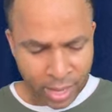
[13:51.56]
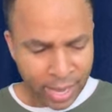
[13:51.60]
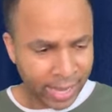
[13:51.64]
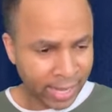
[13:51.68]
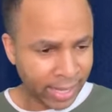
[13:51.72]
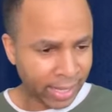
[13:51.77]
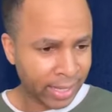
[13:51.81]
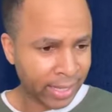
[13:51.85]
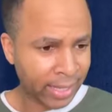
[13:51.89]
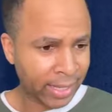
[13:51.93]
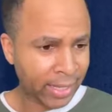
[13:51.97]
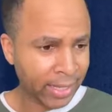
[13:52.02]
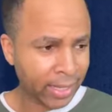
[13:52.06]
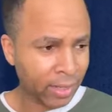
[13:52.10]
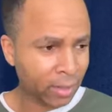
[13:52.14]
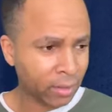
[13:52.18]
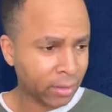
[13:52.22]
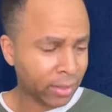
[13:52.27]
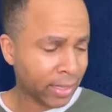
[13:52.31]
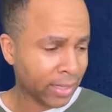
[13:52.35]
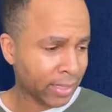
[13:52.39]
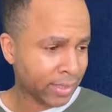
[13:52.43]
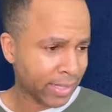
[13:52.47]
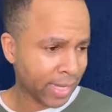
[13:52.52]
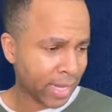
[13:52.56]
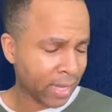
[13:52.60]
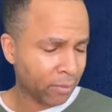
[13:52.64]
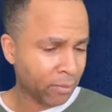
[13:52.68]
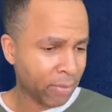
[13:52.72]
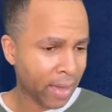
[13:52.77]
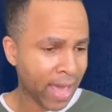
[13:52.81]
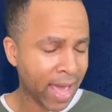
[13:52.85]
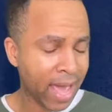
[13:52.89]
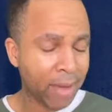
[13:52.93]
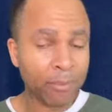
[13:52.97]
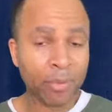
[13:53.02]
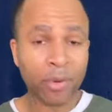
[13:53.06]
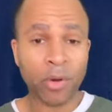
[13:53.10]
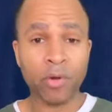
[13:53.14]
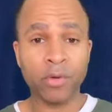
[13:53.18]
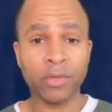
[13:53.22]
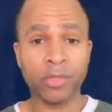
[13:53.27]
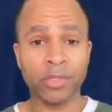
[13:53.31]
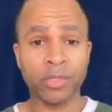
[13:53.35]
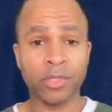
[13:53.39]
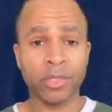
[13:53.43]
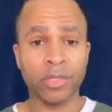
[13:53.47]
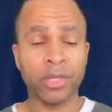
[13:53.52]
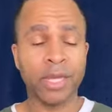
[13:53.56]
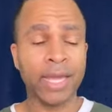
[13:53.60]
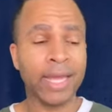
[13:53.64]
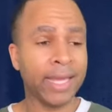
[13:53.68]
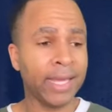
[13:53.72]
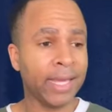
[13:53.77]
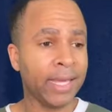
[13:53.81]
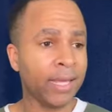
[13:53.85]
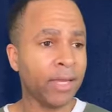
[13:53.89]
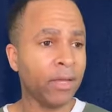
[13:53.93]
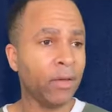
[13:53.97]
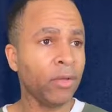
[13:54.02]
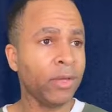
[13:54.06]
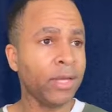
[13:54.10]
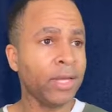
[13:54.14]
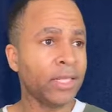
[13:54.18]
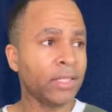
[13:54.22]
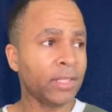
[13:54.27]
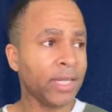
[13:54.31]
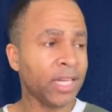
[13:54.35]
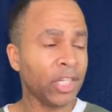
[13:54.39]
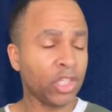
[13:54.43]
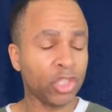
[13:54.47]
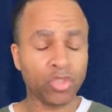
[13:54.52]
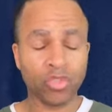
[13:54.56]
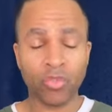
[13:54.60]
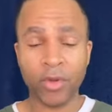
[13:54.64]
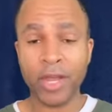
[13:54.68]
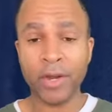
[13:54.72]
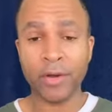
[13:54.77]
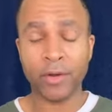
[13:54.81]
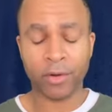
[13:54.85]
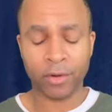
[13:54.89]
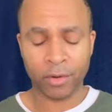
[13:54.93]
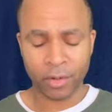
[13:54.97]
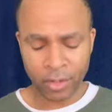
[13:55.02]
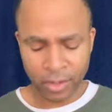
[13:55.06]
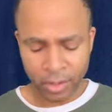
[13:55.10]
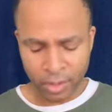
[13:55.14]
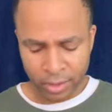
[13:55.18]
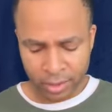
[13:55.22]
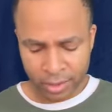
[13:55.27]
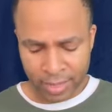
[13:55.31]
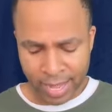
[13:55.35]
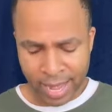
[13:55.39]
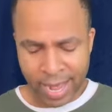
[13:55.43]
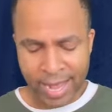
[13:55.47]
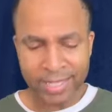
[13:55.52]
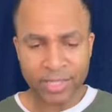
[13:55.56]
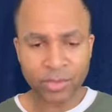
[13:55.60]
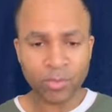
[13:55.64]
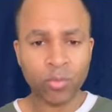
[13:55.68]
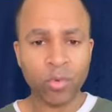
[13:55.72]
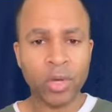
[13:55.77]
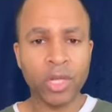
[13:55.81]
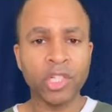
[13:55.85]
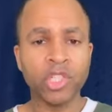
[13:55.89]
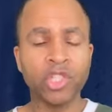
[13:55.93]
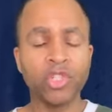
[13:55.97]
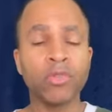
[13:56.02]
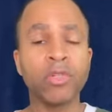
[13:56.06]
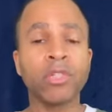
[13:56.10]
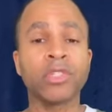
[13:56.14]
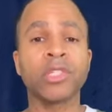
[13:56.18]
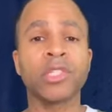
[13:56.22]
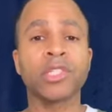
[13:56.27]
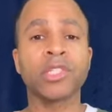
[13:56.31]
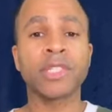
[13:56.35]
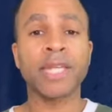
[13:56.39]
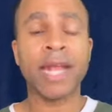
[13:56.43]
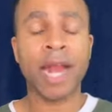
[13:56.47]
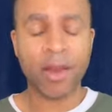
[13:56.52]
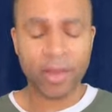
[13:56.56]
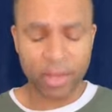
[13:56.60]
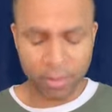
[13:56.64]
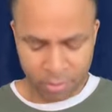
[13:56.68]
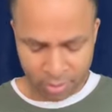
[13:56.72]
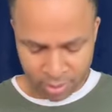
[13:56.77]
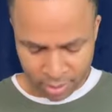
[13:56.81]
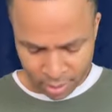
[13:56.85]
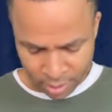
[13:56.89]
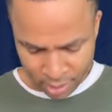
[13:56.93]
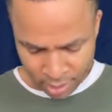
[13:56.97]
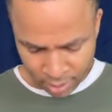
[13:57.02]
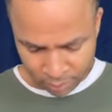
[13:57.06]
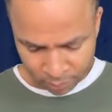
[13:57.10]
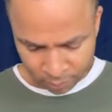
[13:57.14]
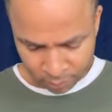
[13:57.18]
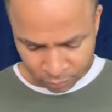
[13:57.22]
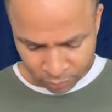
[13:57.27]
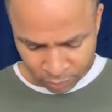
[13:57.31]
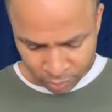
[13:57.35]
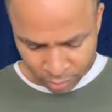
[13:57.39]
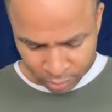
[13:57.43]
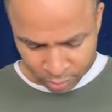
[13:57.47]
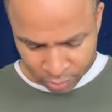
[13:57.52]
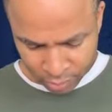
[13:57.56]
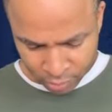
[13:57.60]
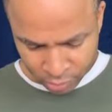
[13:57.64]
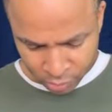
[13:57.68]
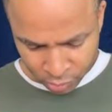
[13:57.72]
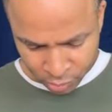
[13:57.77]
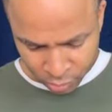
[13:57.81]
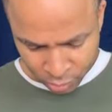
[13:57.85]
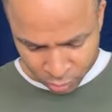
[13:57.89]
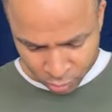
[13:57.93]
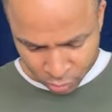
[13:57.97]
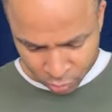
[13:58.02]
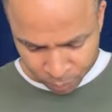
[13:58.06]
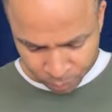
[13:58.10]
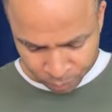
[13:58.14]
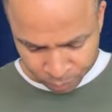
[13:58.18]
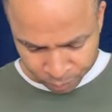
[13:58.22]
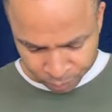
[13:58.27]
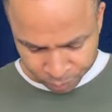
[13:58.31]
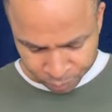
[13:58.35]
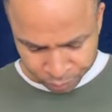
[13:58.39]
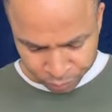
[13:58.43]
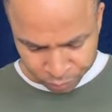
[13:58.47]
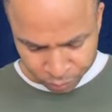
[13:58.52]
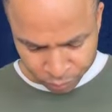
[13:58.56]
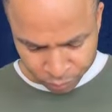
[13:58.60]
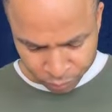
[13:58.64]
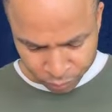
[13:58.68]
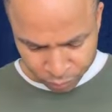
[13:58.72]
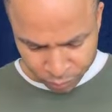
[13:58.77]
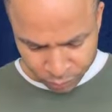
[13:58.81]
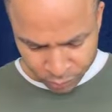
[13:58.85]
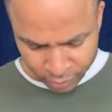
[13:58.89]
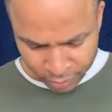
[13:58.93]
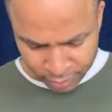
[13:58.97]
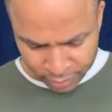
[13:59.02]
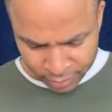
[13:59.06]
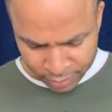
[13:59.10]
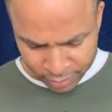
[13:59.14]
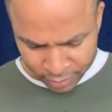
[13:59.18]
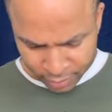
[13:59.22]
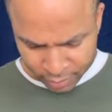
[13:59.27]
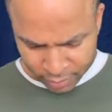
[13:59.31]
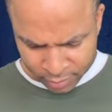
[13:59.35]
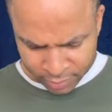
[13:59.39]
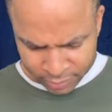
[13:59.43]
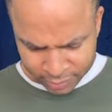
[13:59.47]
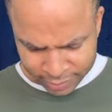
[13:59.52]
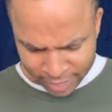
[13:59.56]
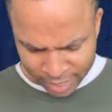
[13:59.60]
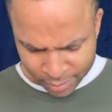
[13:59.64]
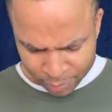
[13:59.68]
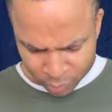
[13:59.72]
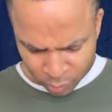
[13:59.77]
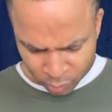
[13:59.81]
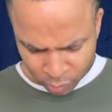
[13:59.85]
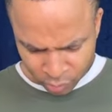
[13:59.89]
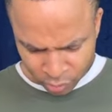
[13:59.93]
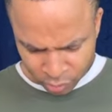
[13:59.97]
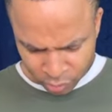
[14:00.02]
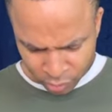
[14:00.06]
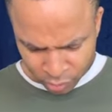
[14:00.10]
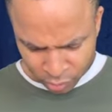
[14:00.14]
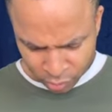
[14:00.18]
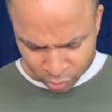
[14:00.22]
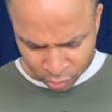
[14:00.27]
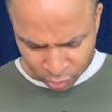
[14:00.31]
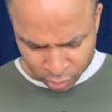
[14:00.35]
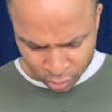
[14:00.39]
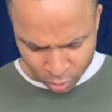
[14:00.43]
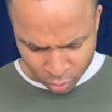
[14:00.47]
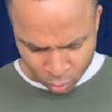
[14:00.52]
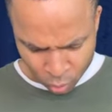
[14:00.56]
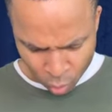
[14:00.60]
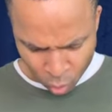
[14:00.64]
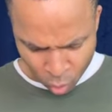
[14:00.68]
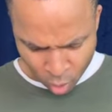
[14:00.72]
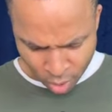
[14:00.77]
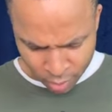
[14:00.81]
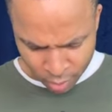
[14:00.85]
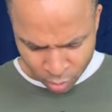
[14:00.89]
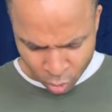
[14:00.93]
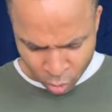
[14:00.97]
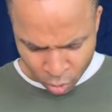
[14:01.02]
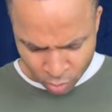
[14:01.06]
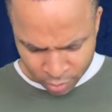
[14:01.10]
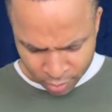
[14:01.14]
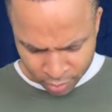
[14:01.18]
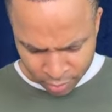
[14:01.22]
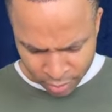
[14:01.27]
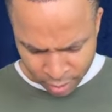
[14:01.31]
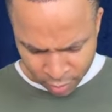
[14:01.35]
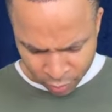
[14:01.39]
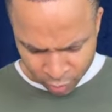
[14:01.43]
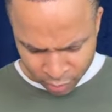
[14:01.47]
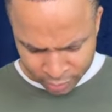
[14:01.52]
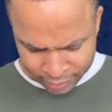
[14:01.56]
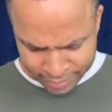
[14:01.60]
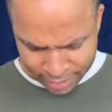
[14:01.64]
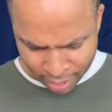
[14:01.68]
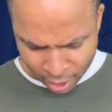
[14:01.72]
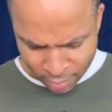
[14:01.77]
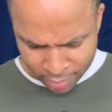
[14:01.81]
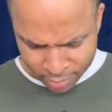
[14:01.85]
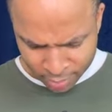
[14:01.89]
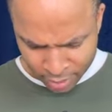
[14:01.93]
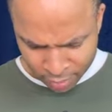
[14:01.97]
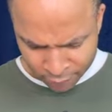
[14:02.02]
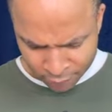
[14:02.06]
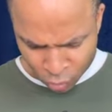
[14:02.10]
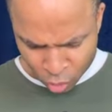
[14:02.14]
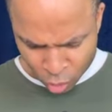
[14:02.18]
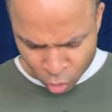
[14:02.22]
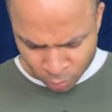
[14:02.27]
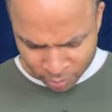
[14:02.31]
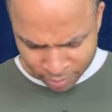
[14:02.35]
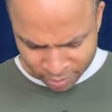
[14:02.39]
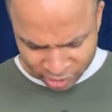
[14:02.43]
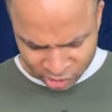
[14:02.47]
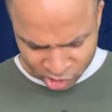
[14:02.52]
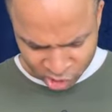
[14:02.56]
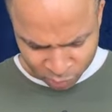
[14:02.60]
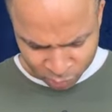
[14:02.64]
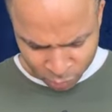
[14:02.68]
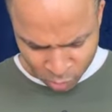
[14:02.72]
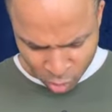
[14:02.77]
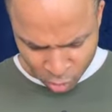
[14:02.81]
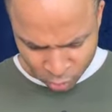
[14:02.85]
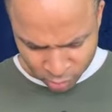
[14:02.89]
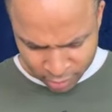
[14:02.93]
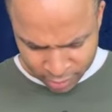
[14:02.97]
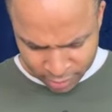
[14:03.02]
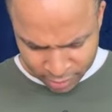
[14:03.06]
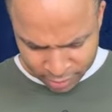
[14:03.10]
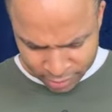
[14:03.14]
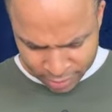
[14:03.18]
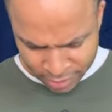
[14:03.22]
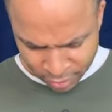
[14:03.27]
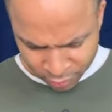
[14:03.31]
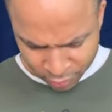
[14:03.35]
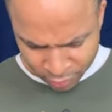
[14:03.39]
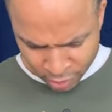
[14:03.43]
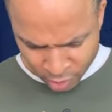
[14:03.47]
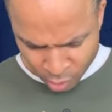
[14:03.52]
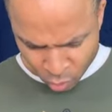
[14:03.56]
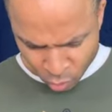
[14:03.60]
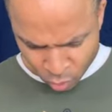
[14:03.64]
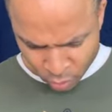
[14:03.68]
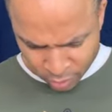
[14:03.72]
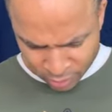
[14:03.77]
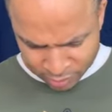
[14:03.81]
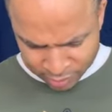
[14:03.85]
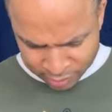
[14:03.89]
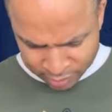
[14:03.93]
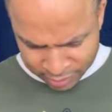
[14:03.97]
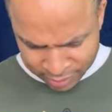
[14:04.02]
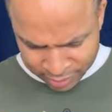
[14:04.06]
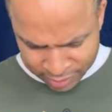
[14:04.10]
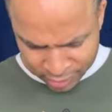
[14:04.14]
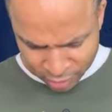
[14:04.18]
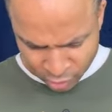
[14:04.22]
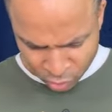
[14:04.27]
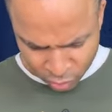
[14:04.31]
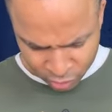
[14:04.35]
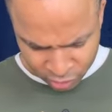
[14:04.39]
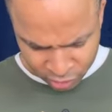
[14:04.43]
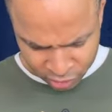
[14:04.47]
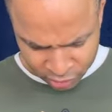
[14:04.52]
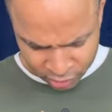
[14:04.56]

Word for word: a heel is a bad person. A heel is a traitor. That's what Judas Iscariot became. So then the disciples looked one on another, doubting of whom he spoke. Now there was leaning on